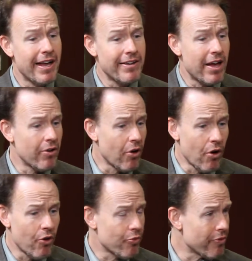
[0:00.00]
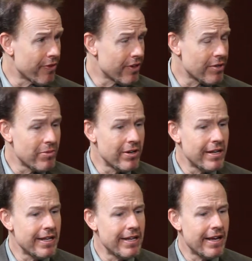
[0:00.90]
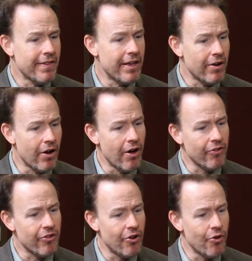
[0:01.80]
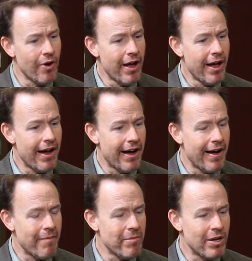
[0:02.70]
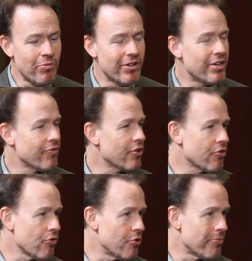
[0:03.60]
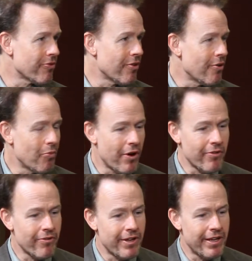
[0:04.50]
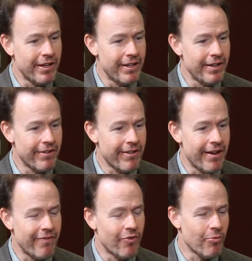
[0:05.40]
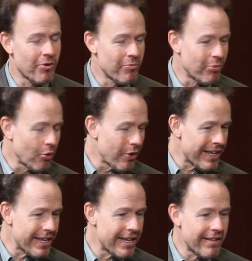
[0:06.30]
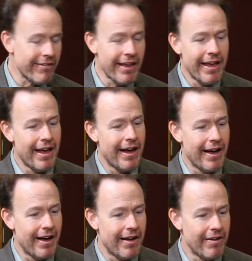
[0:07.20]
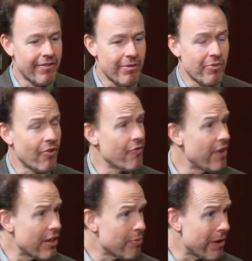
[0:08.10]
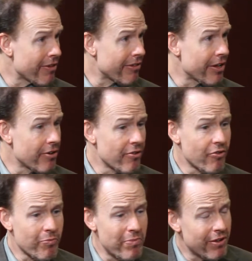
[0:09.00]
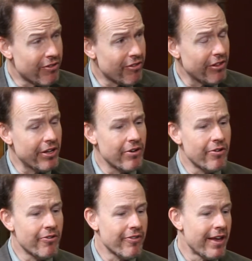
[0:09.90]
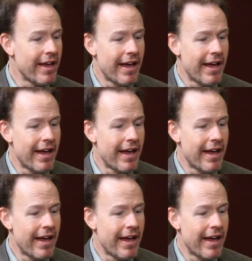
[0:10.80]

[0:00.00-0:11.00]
town halls within the community, and then also meeting with different groups, whether it is former employees, some of our faith-based leaders, business leaders,